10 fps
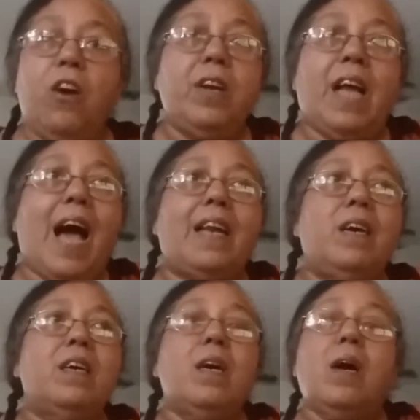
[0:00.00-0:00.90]
learn how
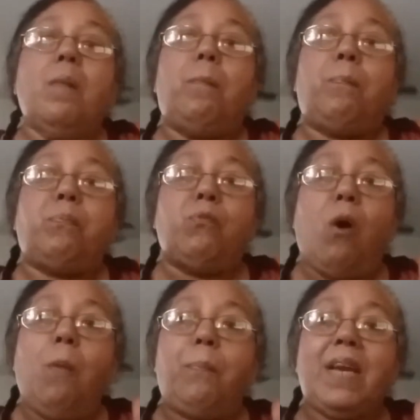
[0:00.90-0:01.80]
to
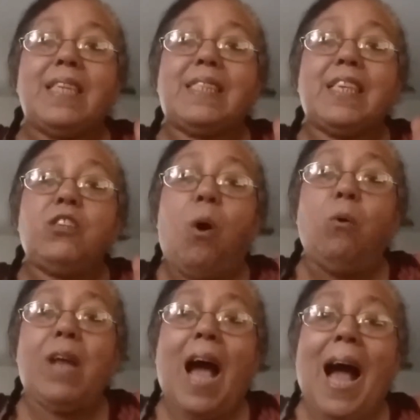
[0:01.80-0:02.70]
grow plants in your
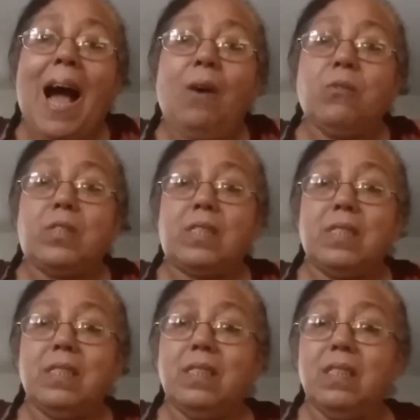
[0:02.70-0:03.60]
own
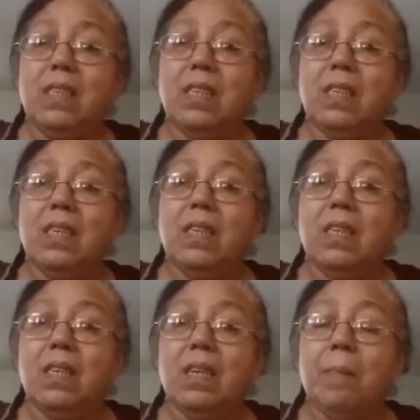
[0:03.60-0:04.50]
house.
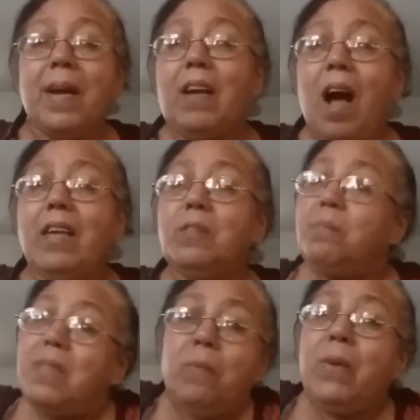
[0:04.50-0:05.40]
My
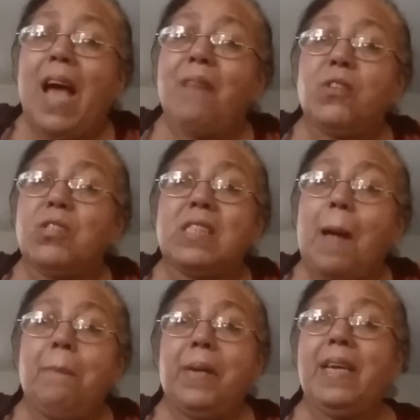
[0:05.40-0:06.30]
God, we have to
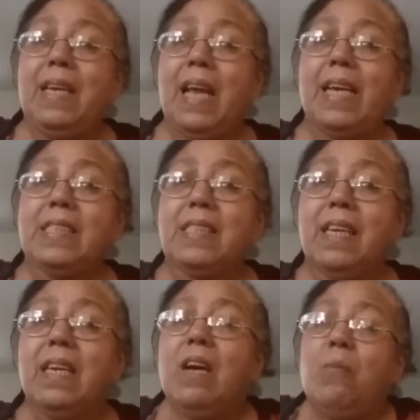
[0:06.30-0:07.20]
stop being
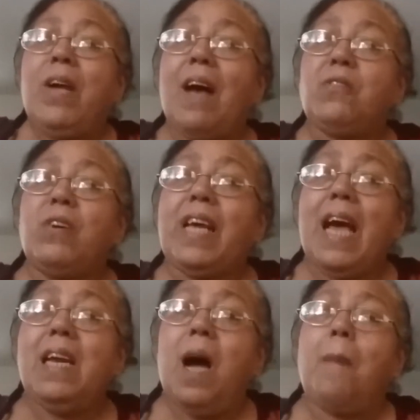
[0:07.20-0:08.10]
lazy. We have to
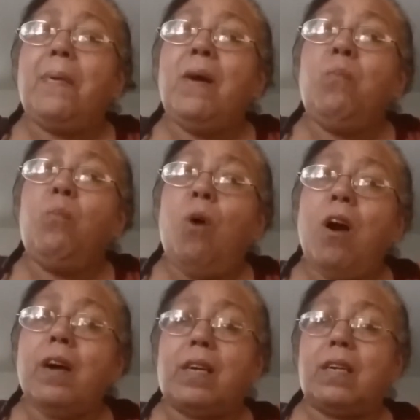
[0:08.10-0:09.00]
get up and
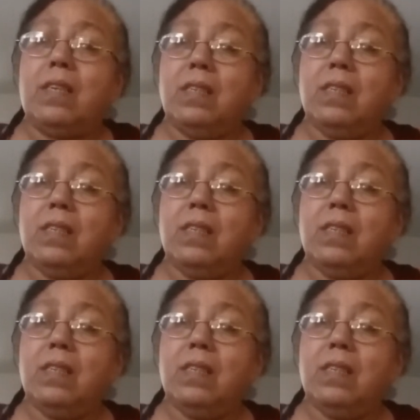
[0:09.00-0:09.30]
work.